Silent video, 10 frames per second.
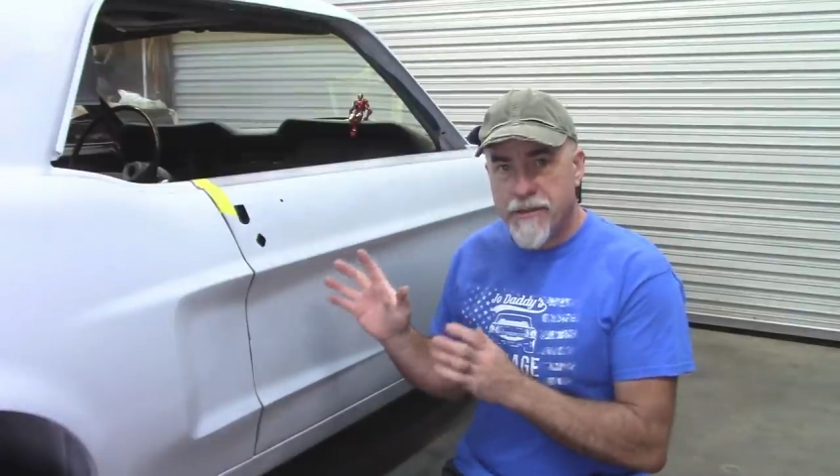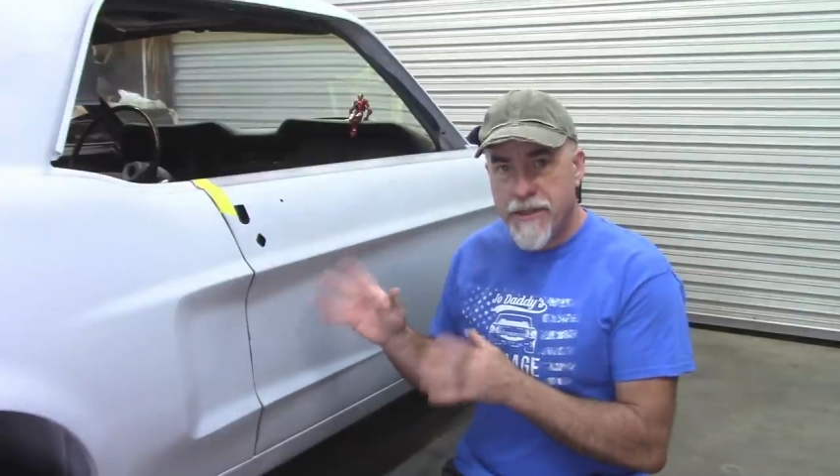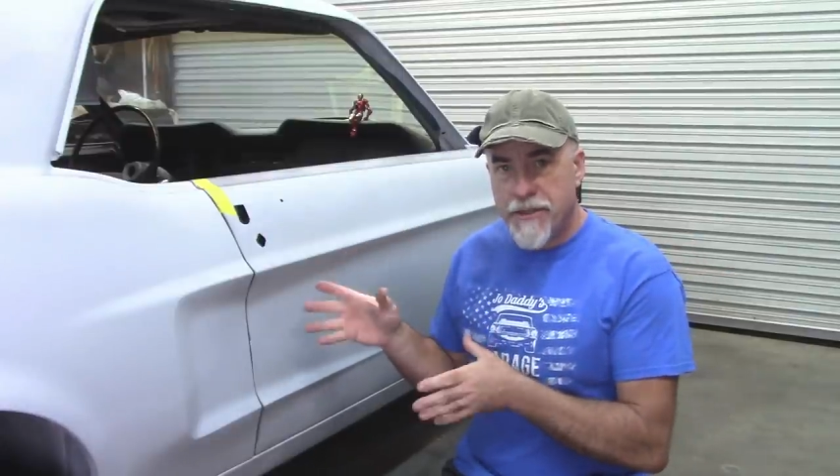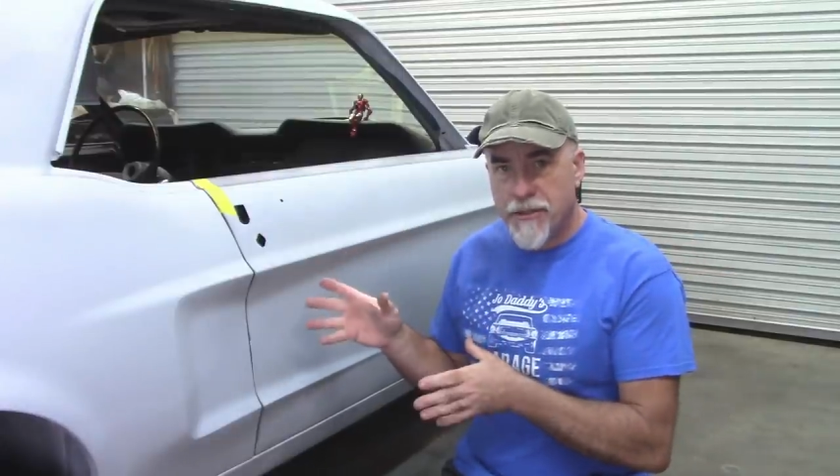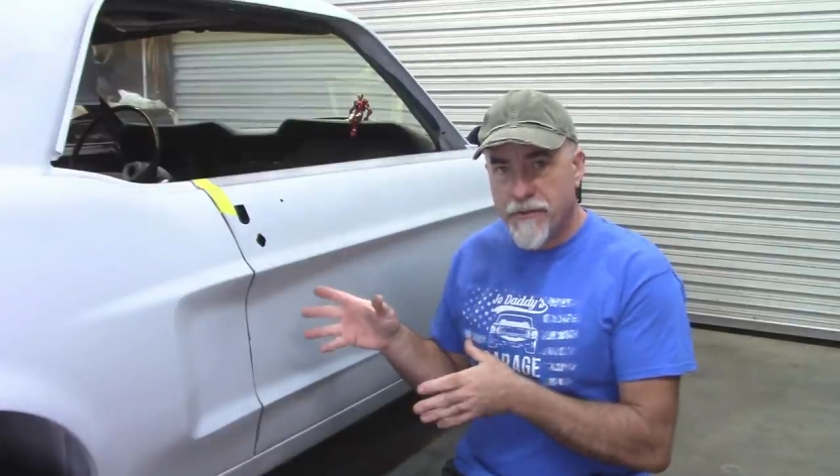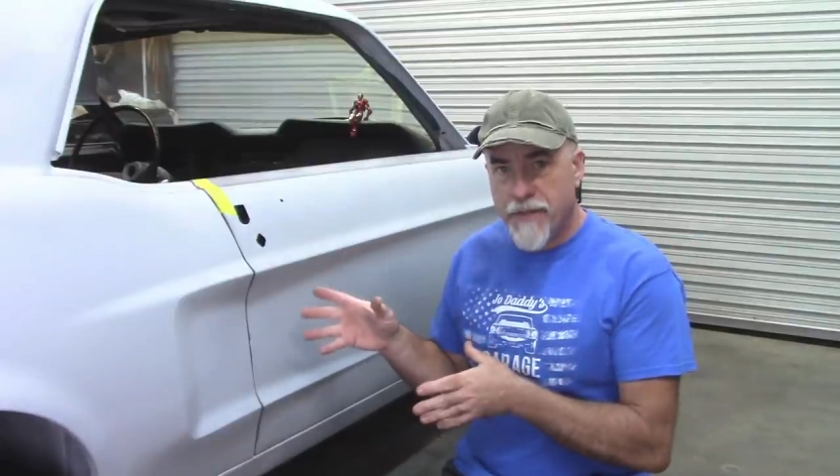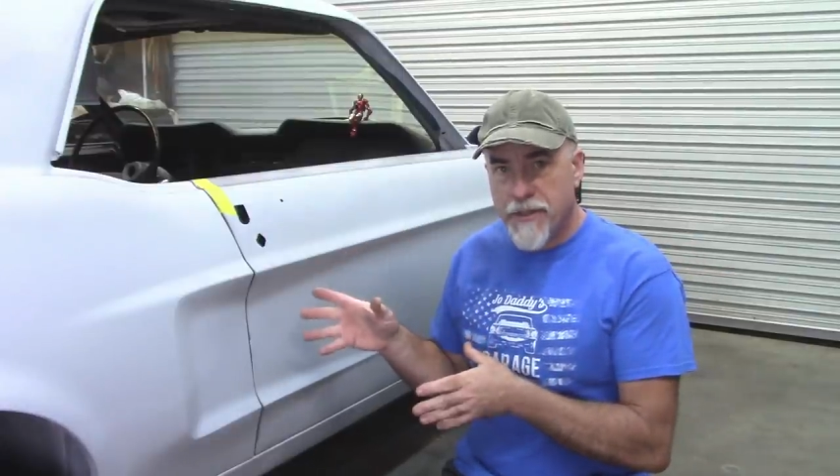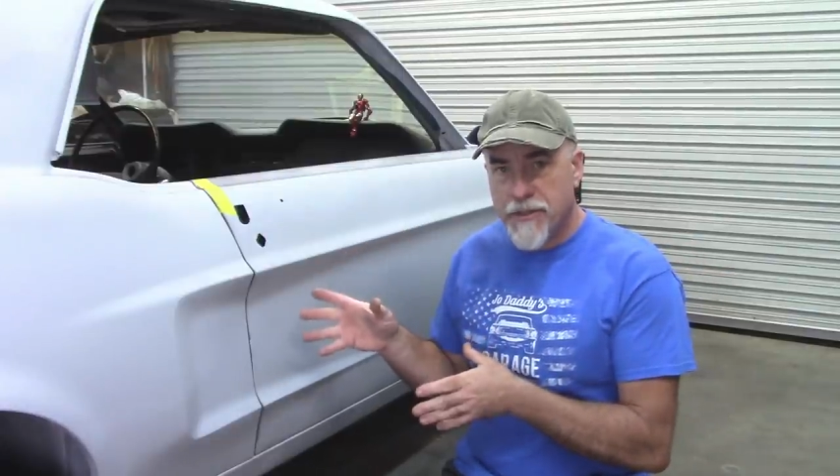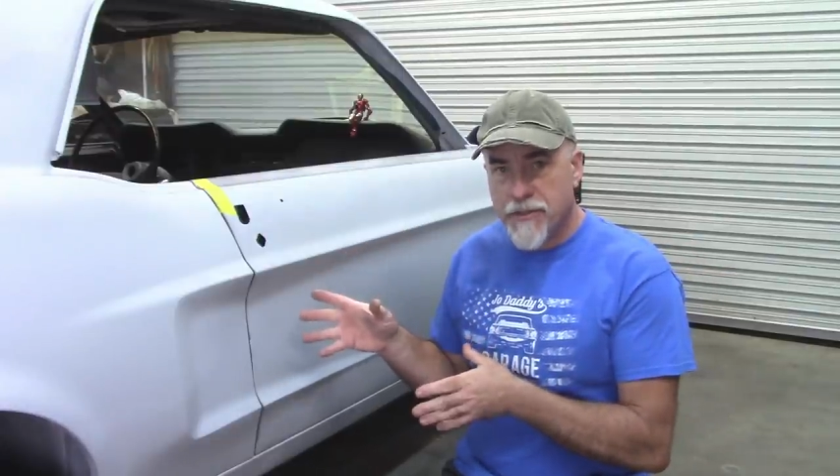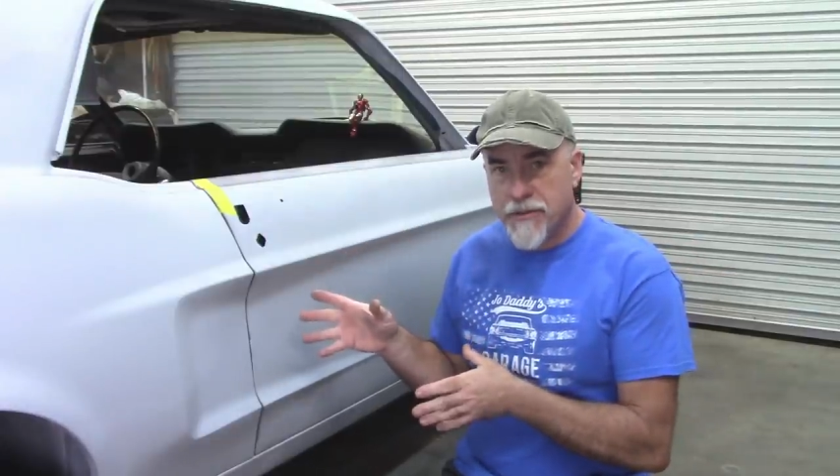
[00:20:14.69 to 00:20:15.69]
t-shirt very
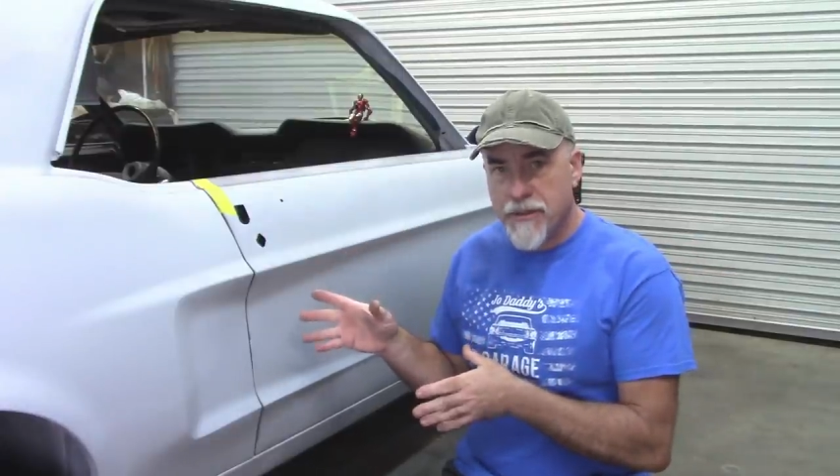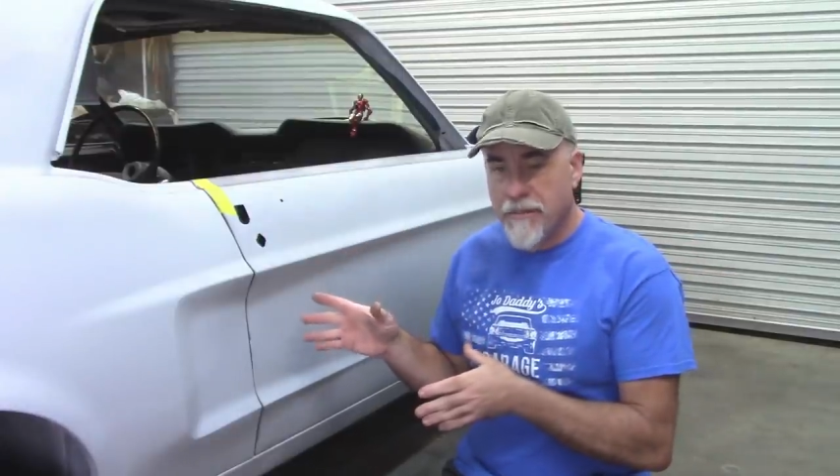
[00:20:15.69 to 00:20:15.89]
soon,